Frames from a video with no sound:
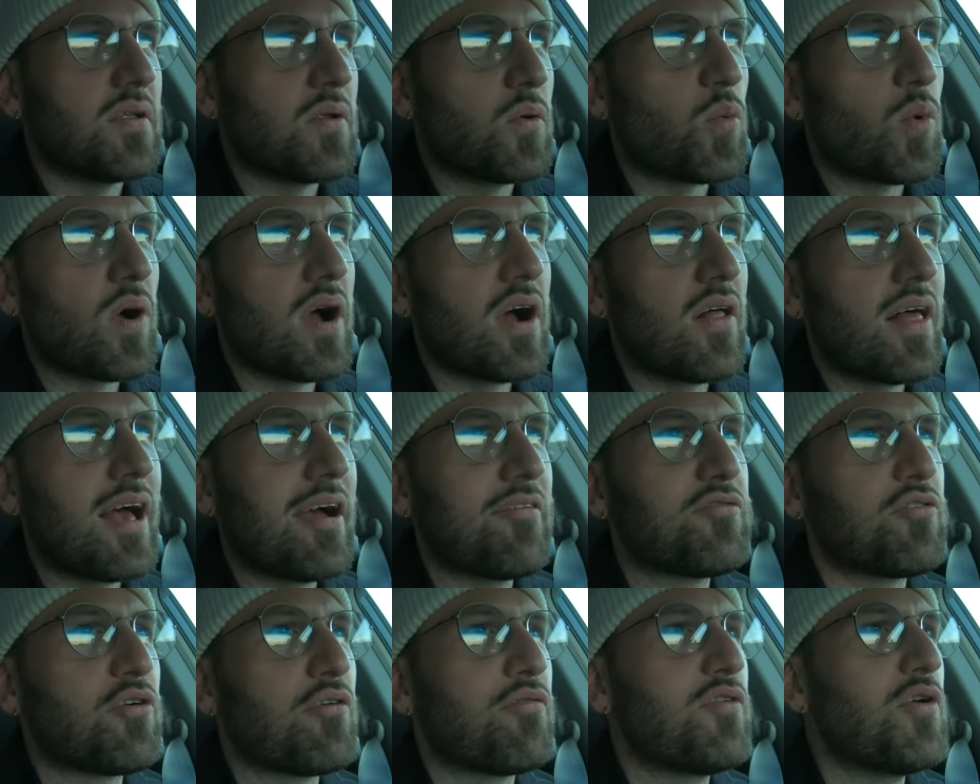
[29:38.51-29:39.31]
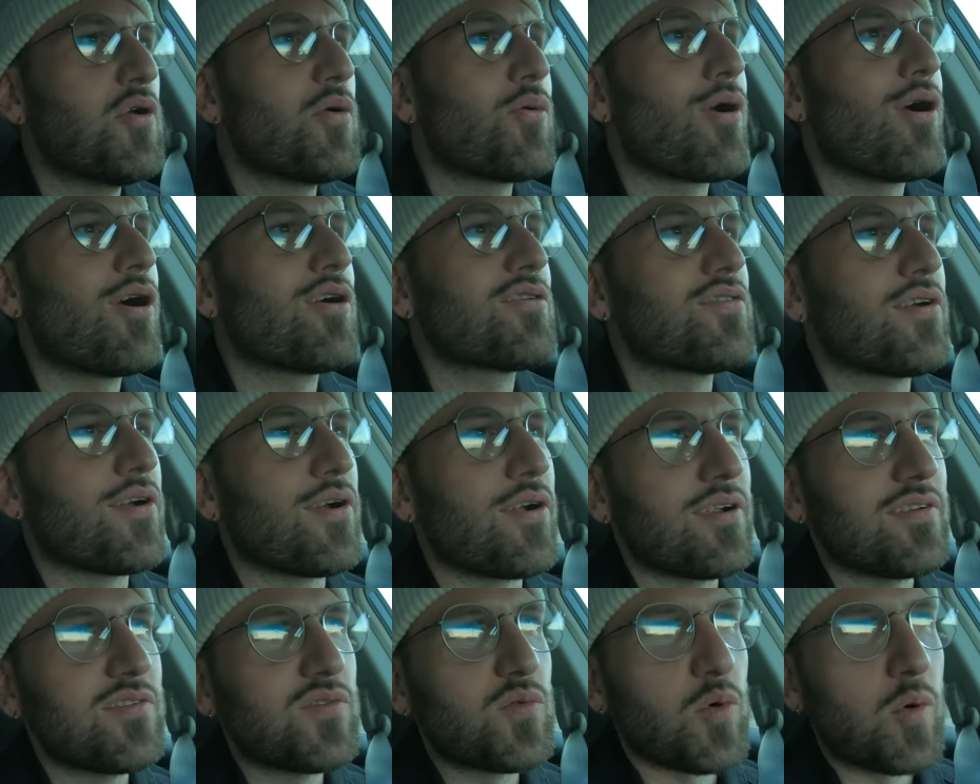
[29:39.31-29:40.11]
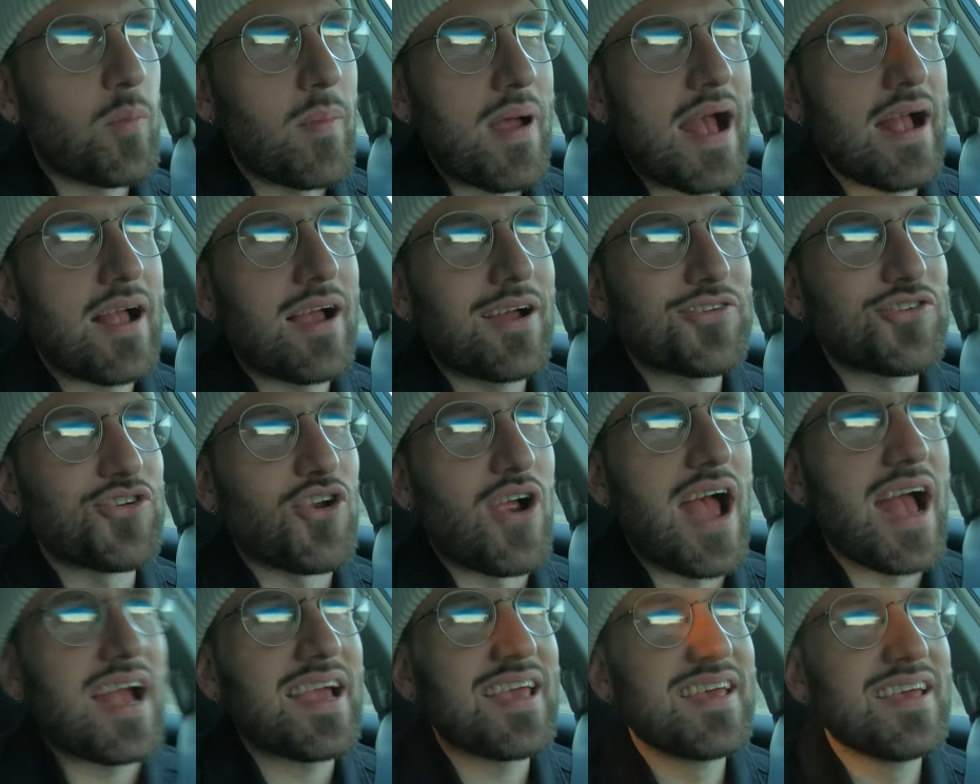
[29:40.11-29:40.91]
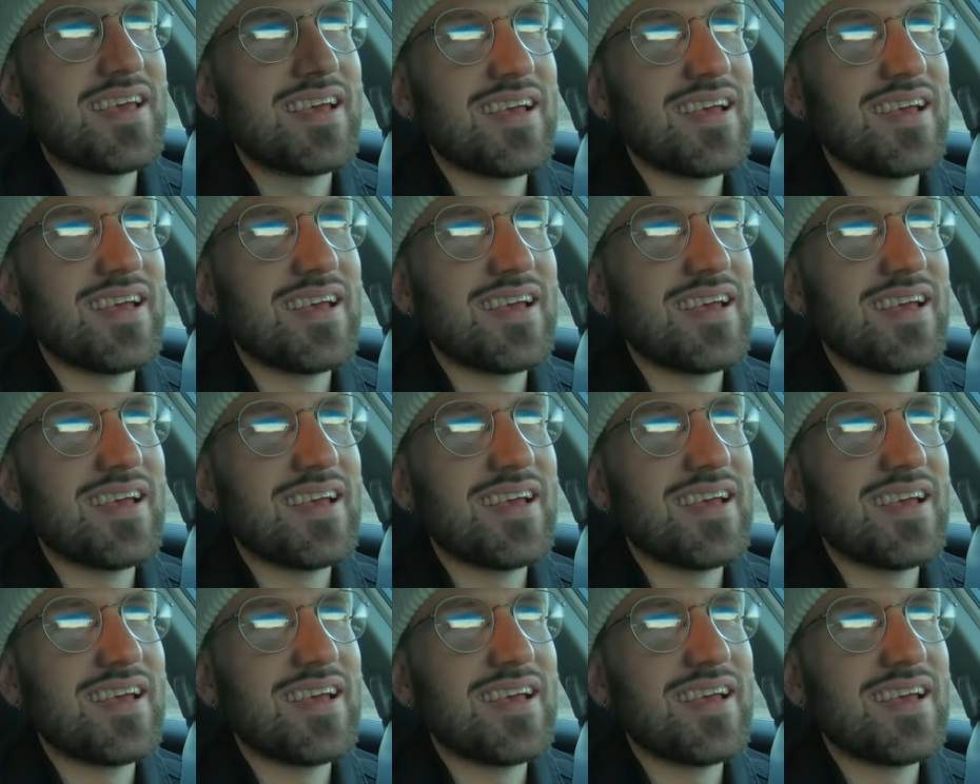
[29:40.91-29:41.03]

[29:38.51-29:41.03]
Well, after a few wrong turns, we're back on track.